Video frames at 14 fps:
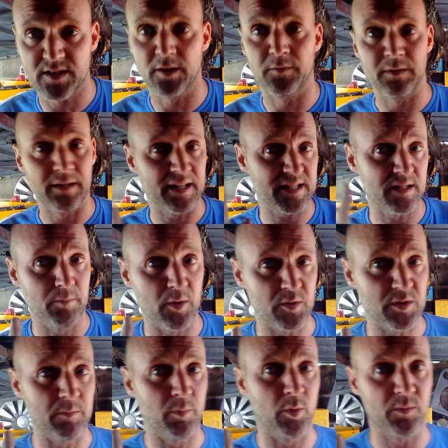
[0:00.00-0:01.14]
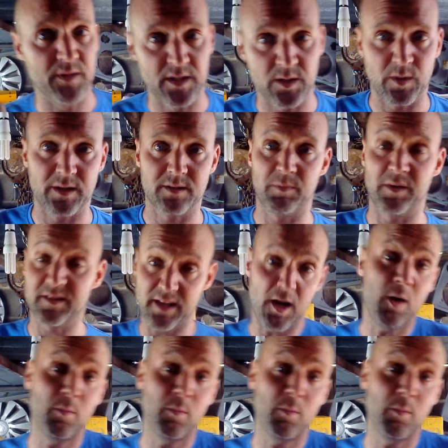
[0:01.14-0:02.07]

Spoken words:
That's the most important thing to ask, because they are public